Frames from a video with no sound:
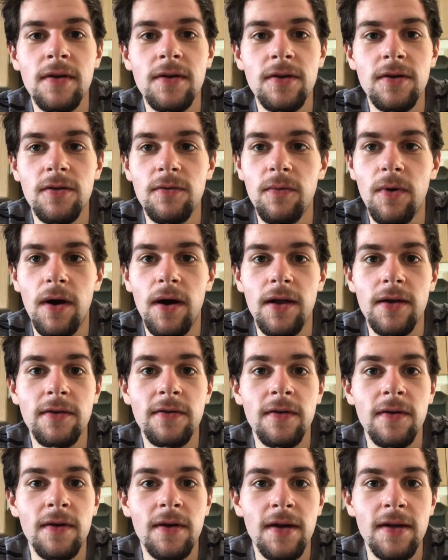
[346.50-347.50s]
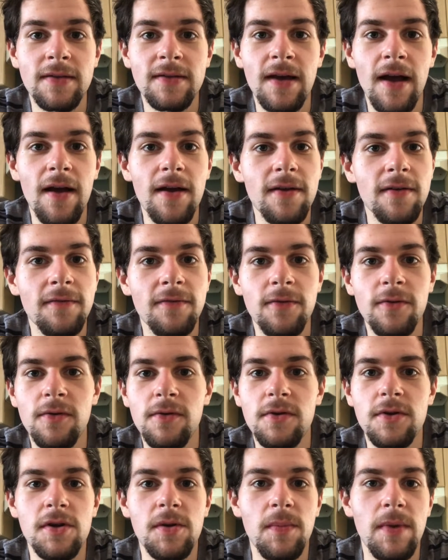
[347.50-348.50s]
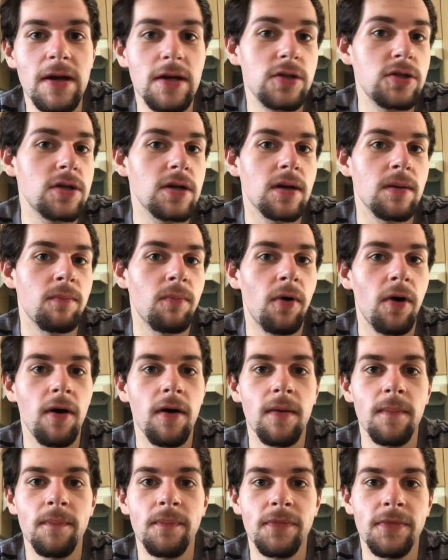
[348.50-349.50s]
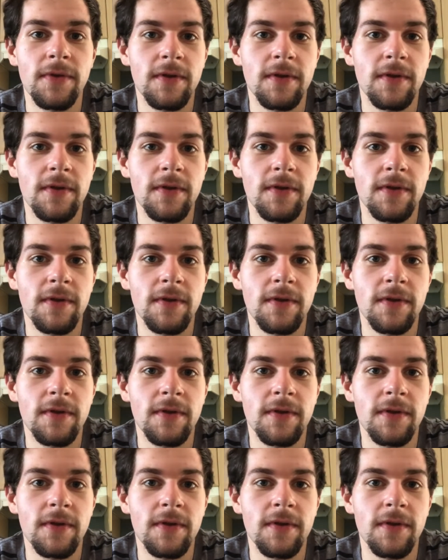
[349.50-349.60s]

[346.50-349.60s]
You want Italian food, you can make chicken parm